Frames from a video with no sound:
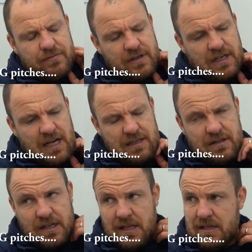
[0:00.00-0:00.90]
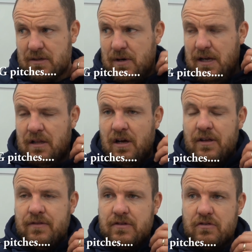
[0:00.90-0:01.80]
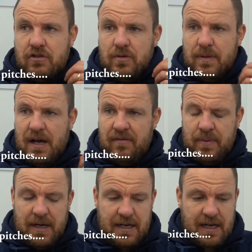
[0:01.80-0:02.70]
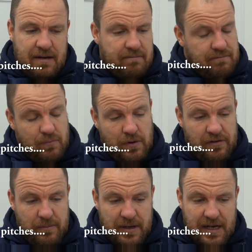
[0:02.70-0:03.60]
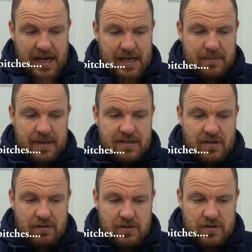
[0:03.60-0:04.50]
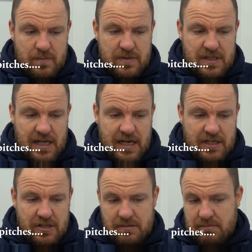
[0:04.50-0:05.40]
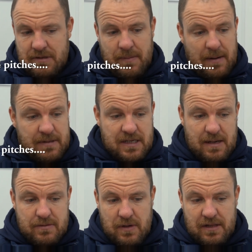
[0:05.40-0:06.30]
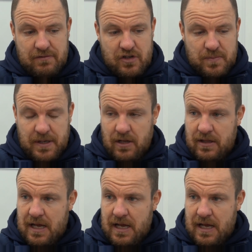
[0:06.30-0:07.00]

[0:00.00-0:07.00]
You'd like to think that's quite a lot in this group that have been in, whether it be academies or at some stage. There might be times where they've just been on